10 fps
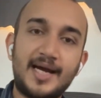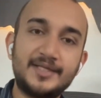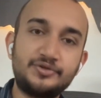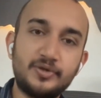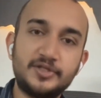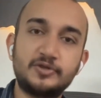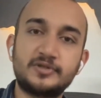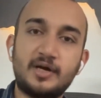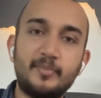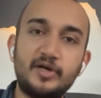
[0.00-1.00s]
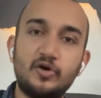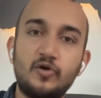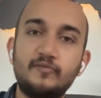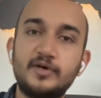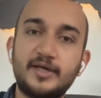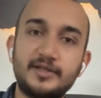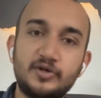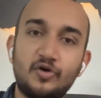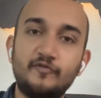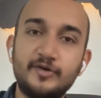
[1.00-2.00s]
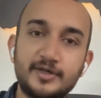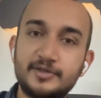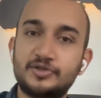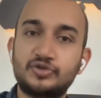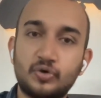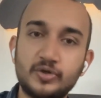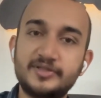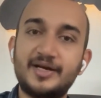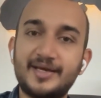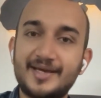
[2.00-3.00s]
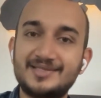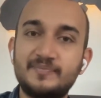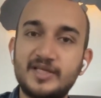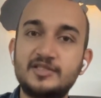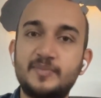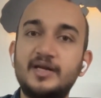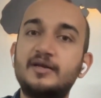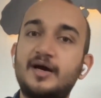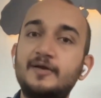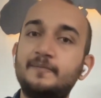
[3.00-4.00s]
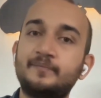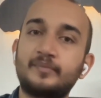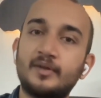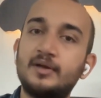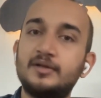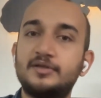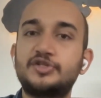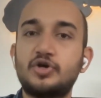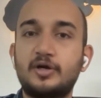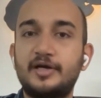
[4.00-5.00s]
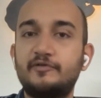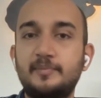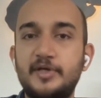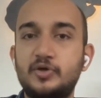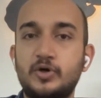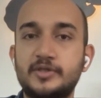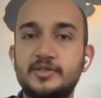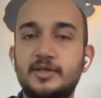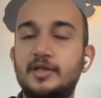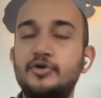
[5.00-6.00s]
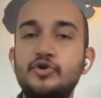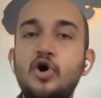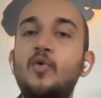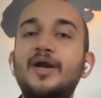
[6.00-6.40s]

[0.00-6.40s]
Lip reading: As soon as you submit a homework and the homework shows that yes, it's been done, the chocolate will be yours. No